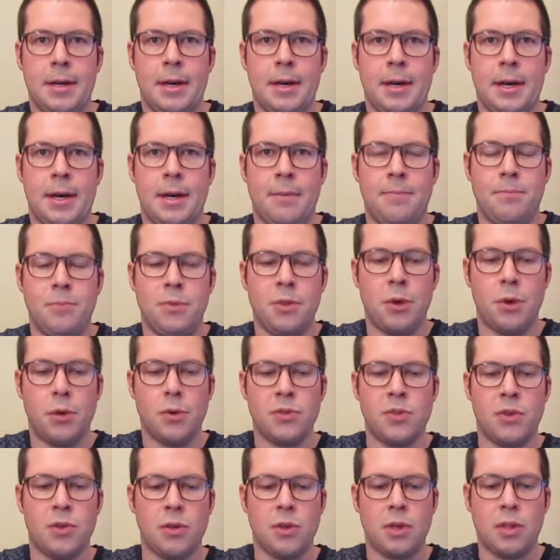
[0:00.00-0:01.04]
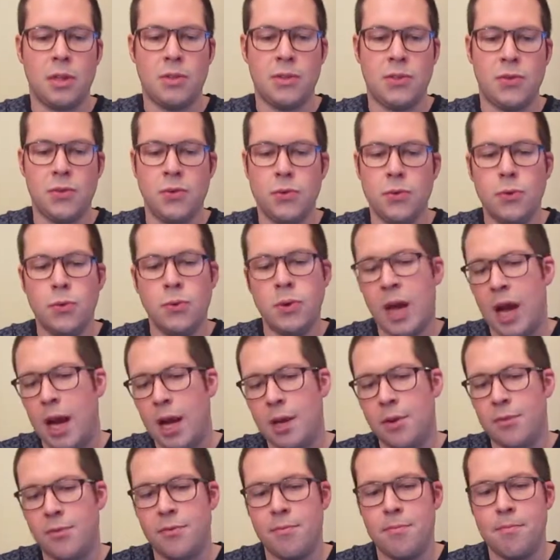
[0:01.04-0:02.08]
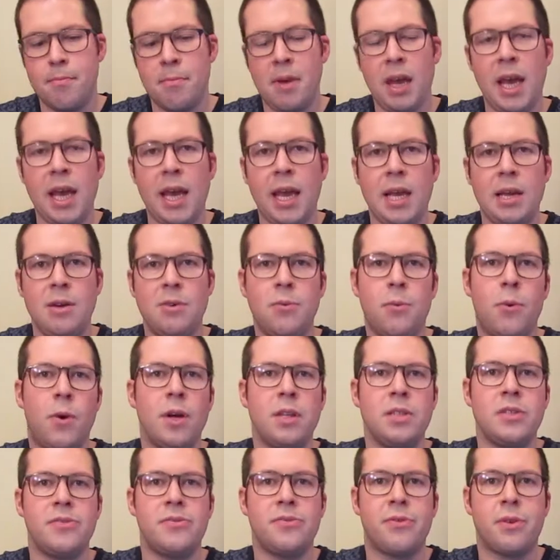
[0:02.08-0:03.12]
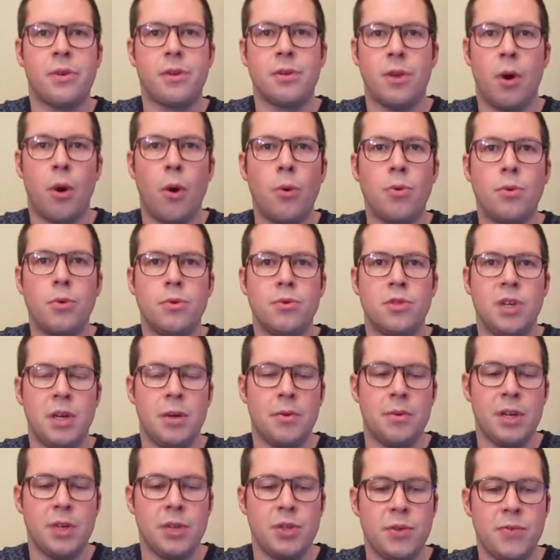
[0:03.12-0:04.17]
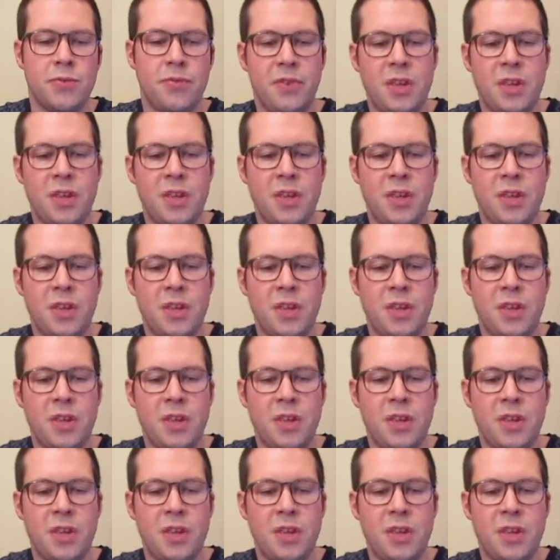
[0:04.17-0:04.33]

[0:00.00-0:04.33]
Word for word: um, those are the two kind of main ones for the older generation.